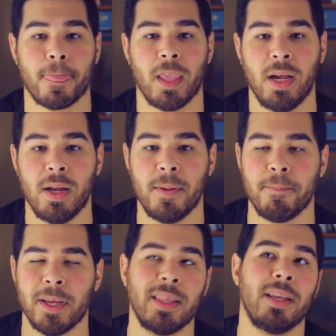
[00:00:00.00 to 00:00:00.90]

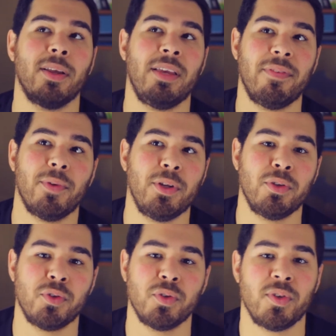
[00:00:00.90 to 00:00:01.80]
and then even when you
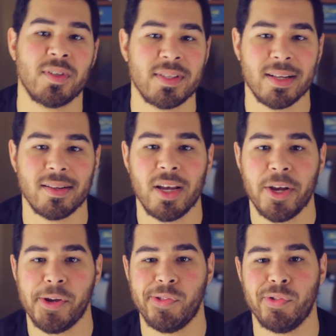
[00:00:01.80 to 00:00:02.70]
introduce
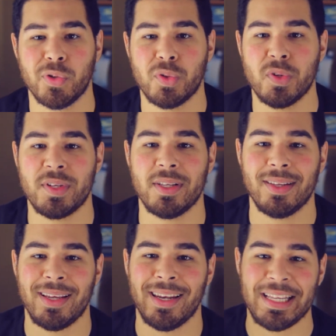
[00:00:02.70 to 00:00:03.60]
yourself, you need to introduce
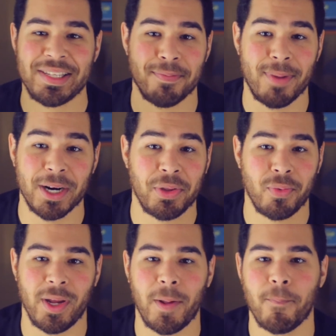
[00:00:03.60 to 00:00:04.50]
it in a smart
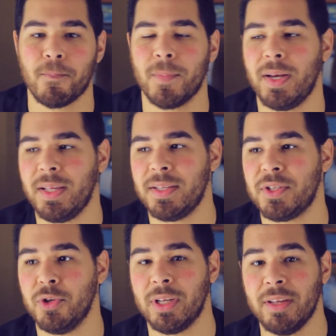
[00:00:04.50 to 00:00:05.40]
way. That
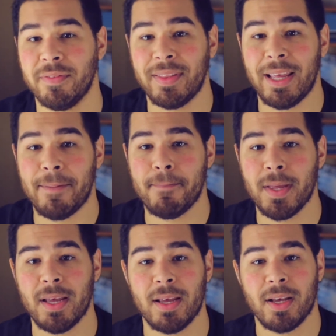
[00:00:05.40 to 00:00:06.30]
is, you give them
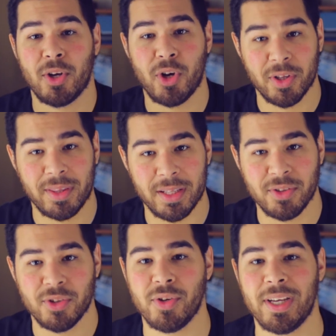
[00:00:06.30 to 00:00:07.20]

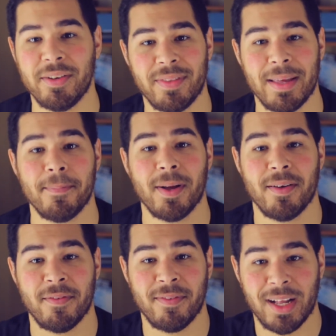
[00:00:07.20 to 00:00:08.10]
content, you give them
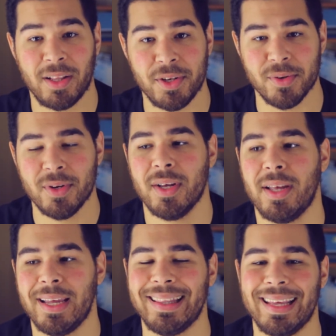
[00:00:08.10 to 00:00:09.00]
value,
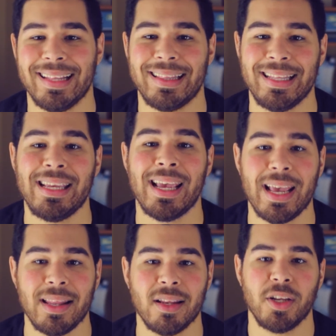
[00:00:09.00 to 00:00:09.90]
and then at the
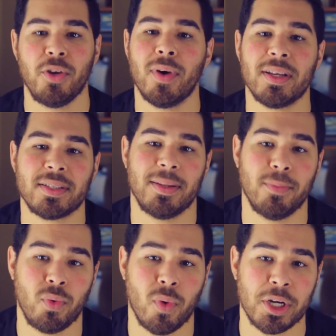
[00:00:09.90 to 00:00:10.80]
end you ask
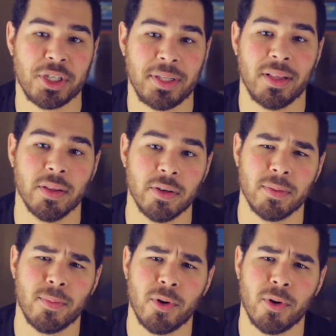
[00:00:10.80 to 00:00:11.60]
them to actually learn